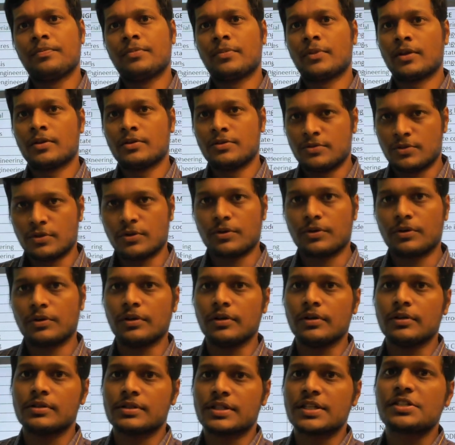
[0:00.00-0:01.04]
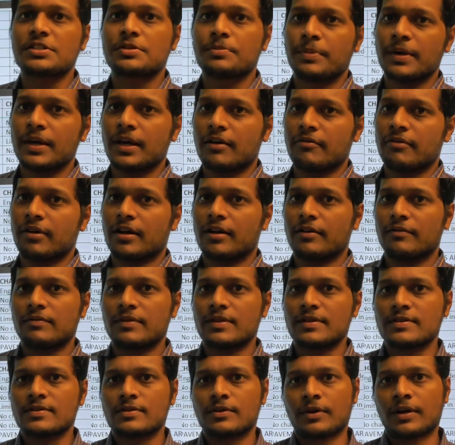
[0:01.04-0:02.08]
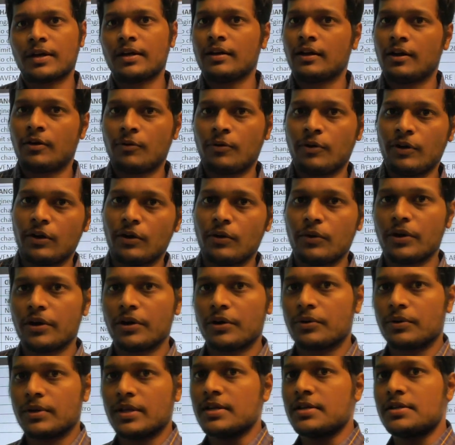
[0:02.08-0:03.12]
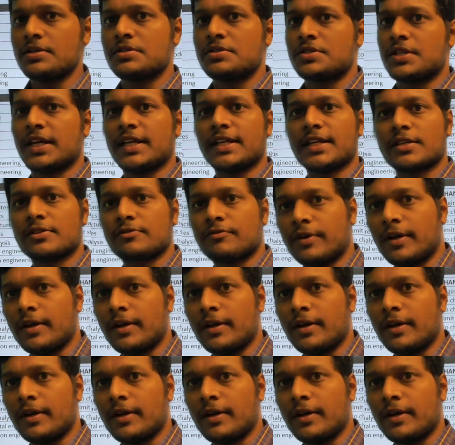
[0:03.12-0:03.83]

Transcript: So, just be aware of this. Okay. Now, we will go into the changes for